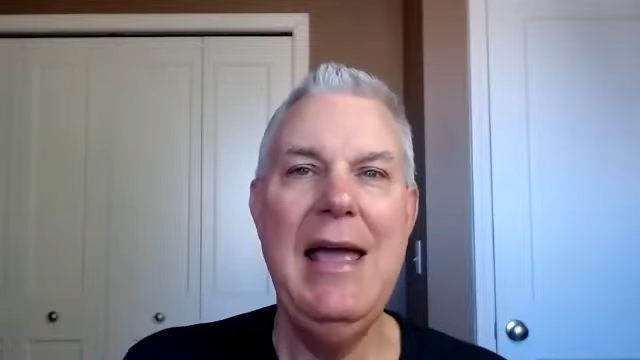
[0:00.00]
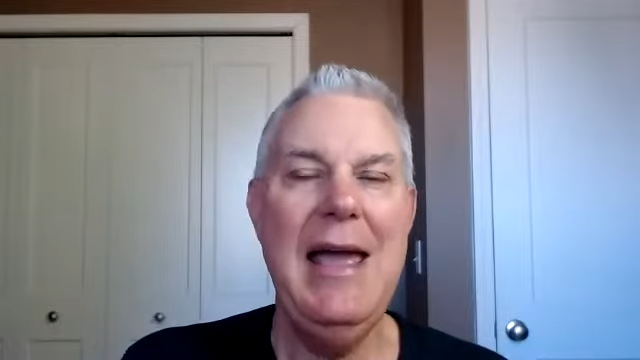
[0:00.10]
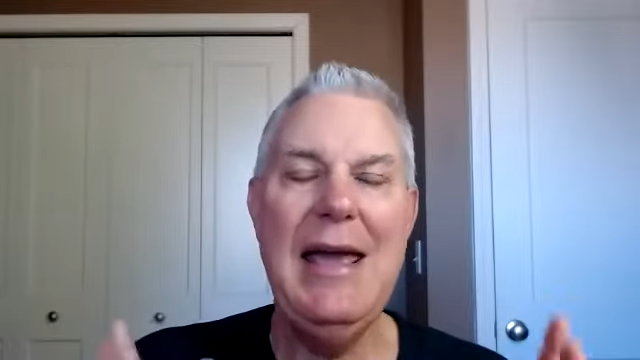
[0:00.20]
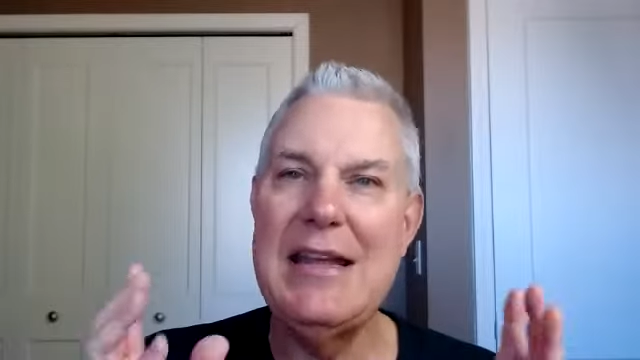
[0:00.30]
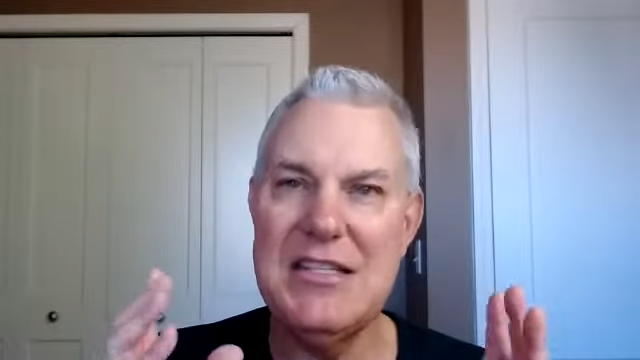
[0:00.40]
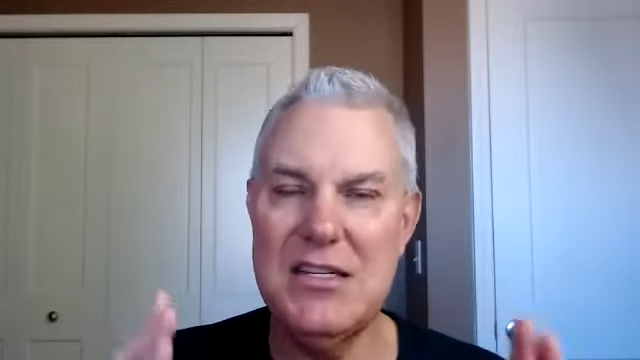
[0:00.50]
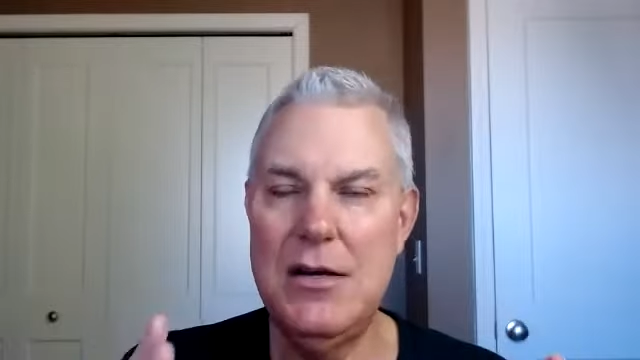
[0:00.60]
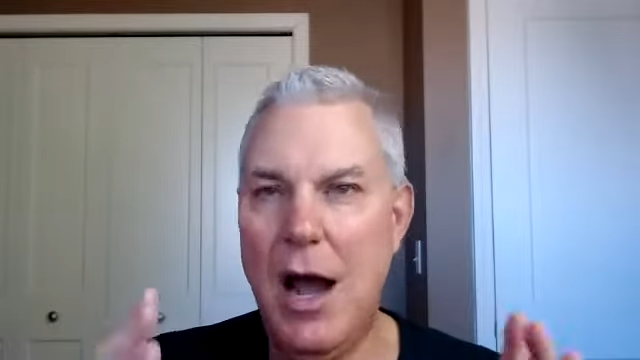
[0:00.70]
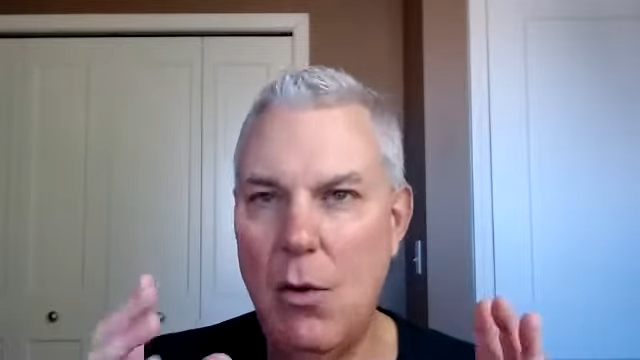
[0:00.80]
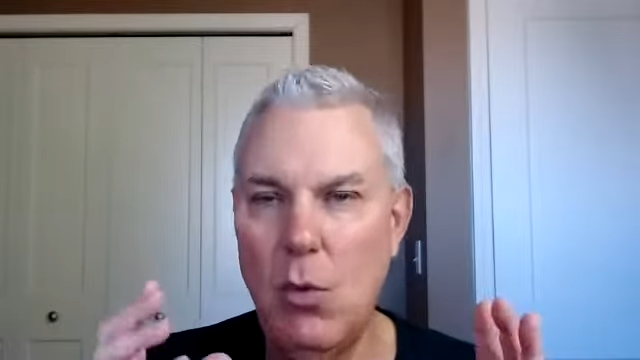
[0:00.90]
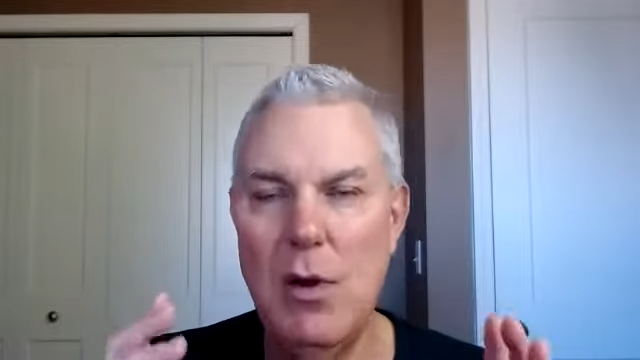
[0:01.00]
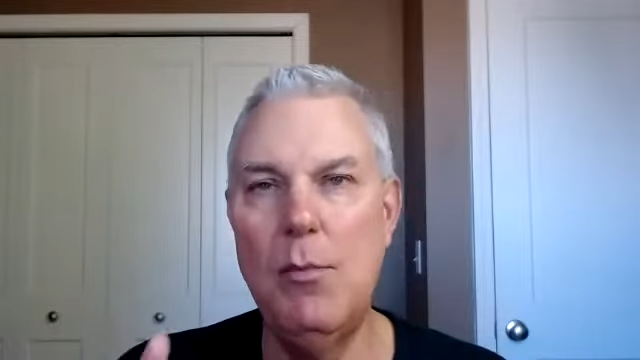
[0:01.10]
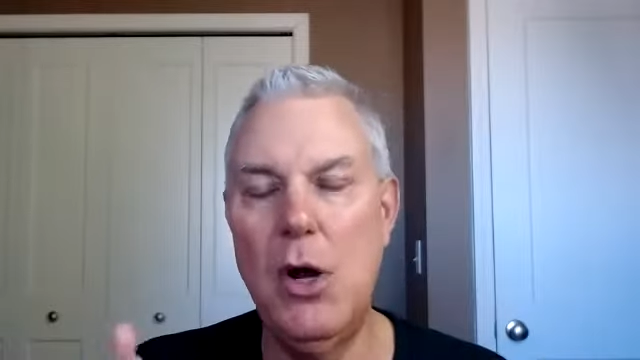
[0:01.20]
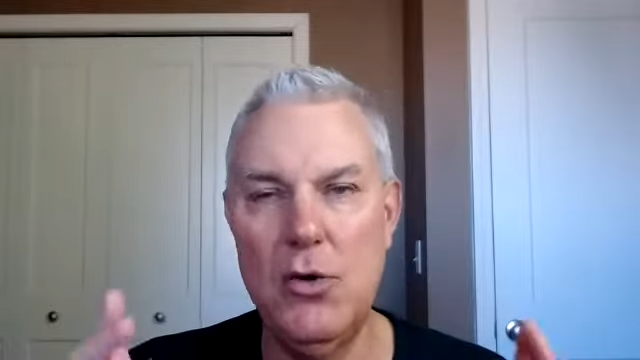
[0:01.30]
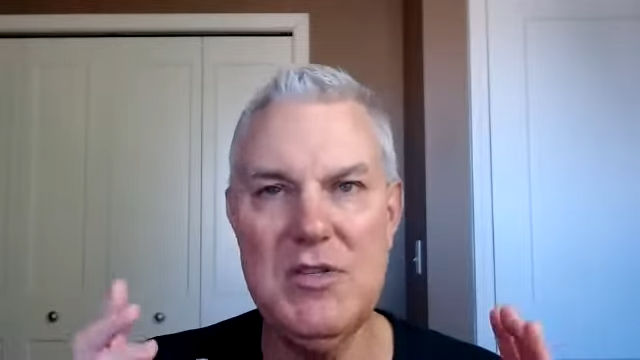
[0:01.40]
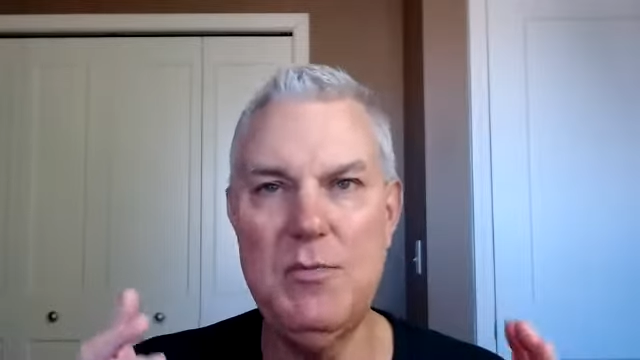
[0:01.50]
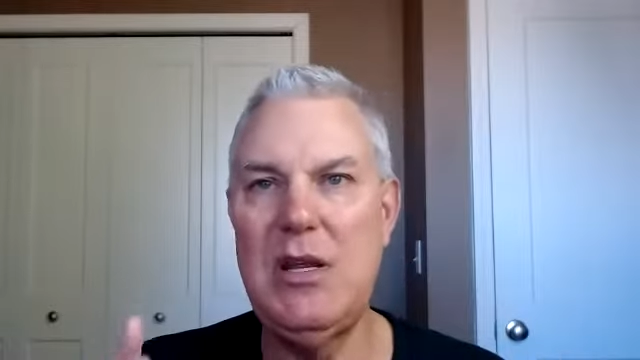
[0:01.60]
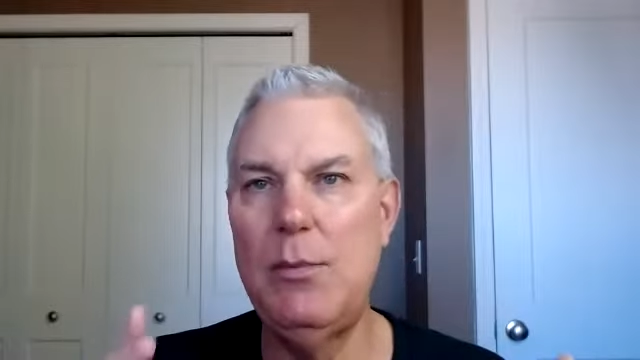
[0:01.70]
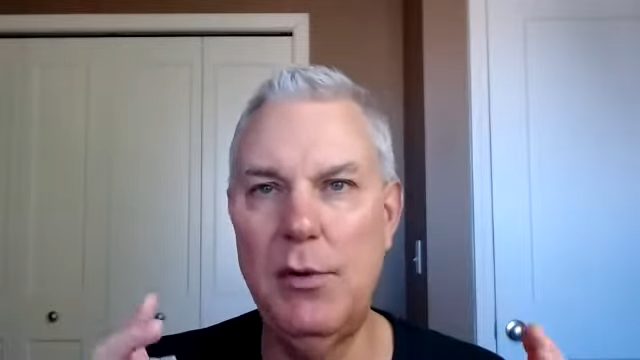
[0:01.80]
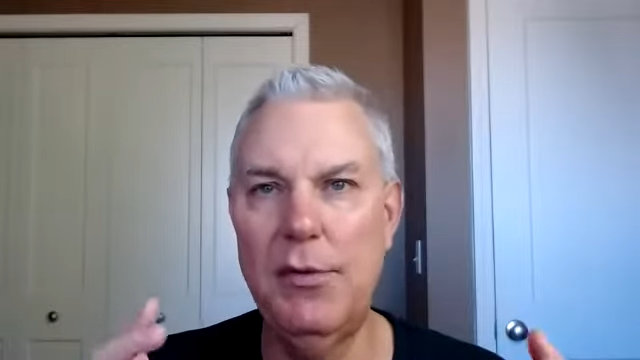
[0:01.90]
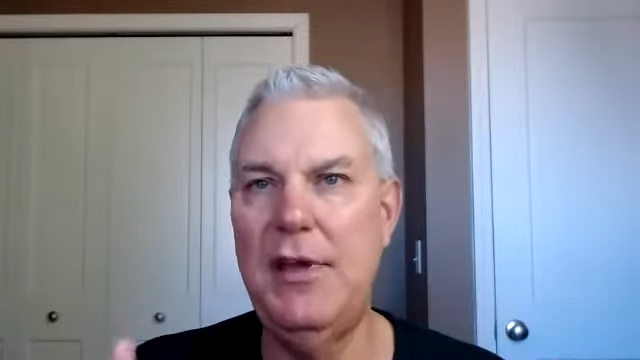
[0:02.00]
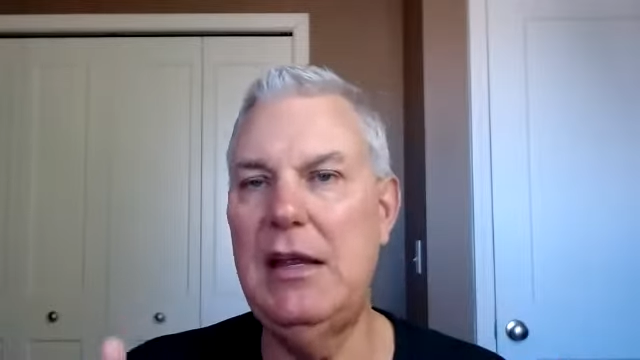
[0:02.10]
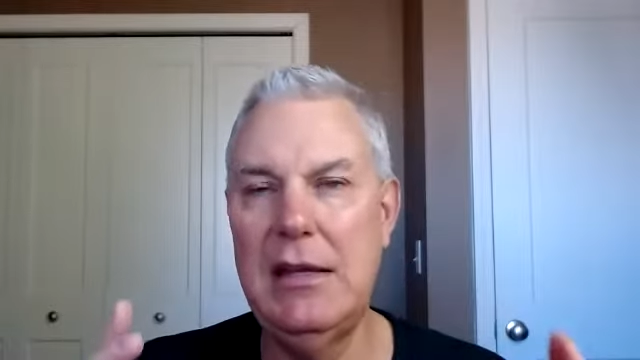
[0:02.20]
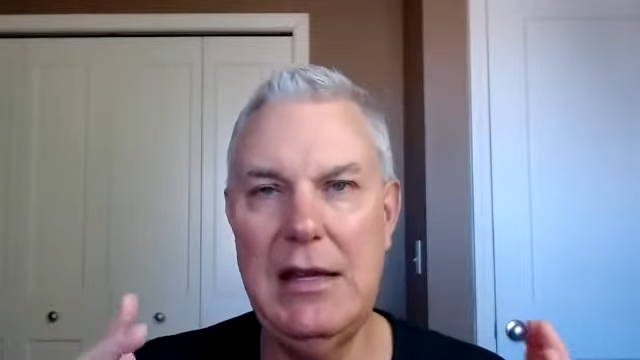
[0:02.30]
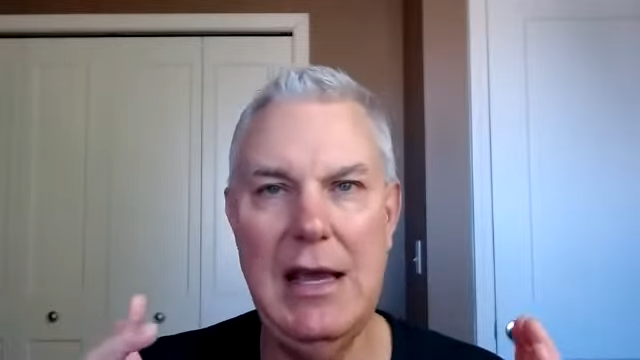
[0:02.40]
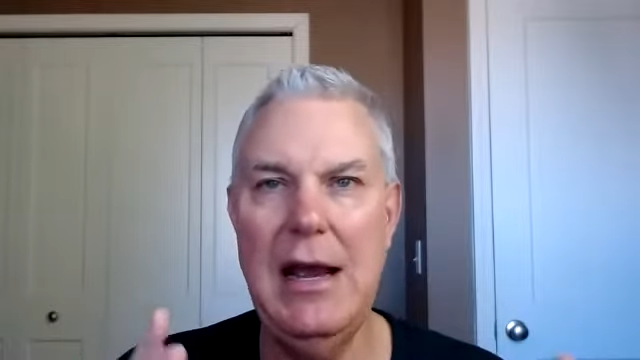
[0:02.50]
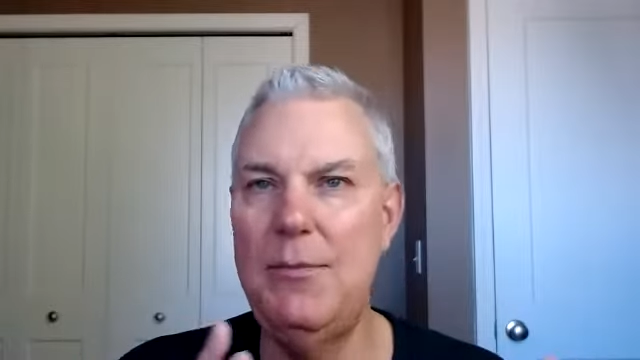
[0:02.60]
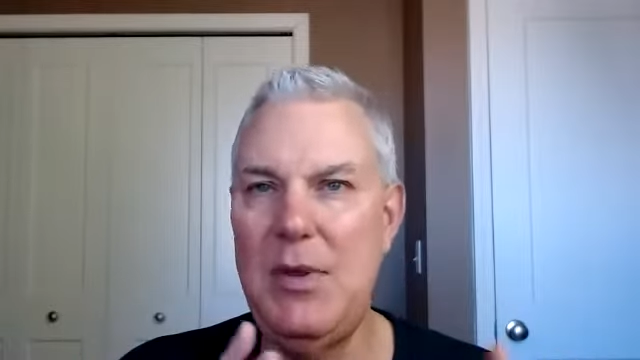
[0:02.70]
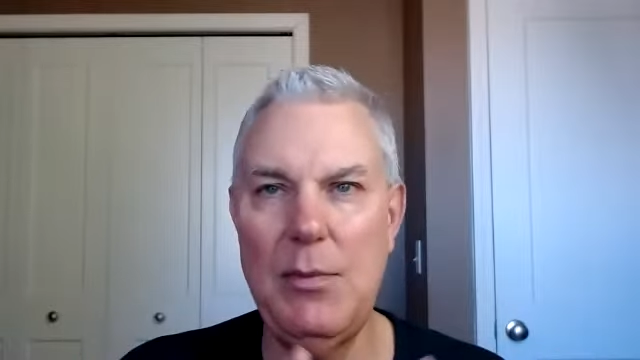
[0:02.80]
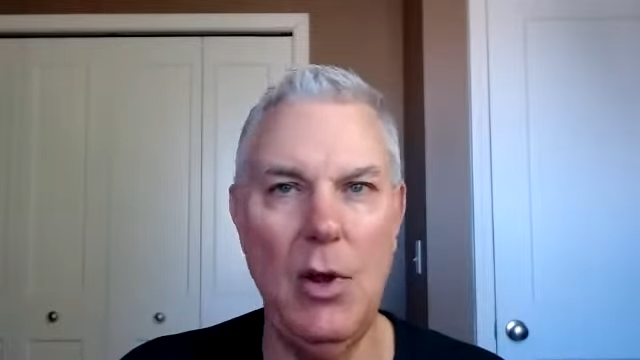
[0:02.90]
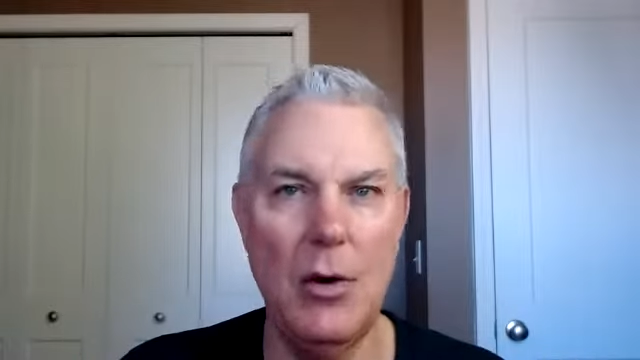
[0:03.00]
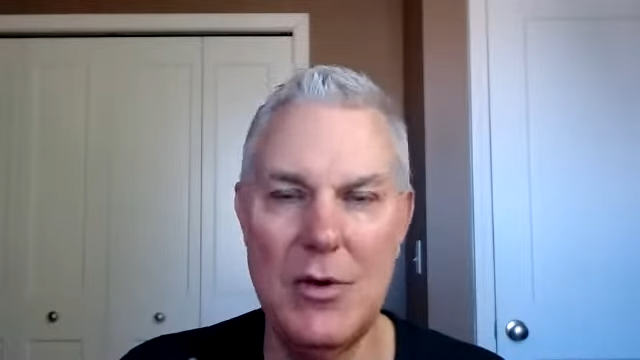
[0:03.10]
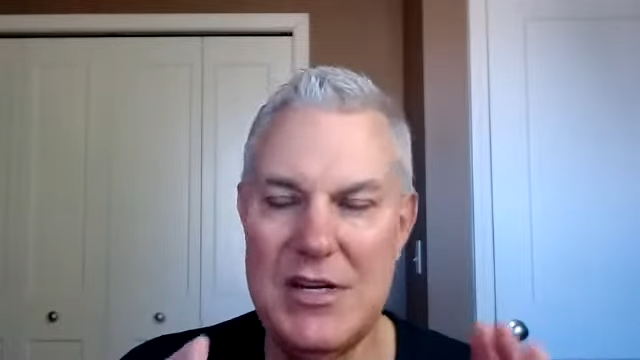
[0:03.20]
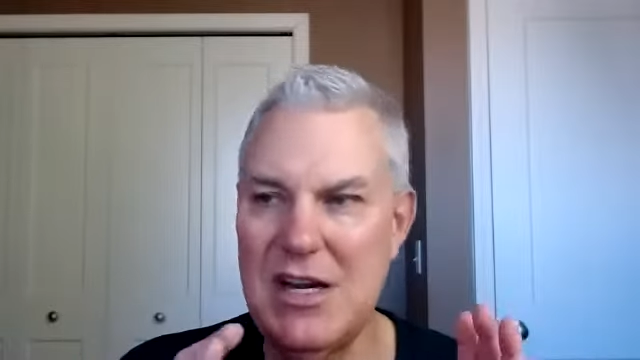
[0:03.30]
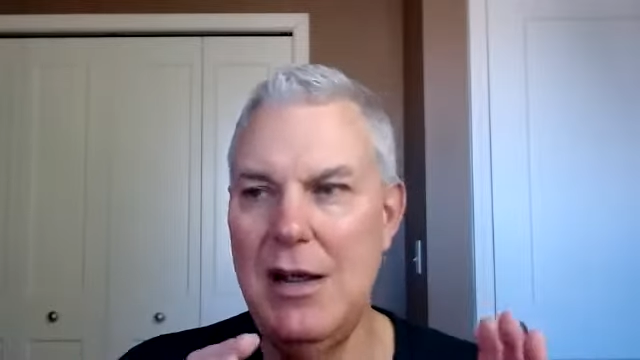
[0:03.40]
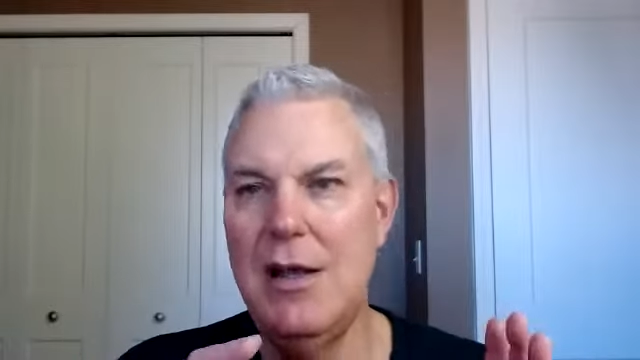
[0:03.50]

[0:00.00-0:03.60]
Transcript: and it's not what most people think. Again, people always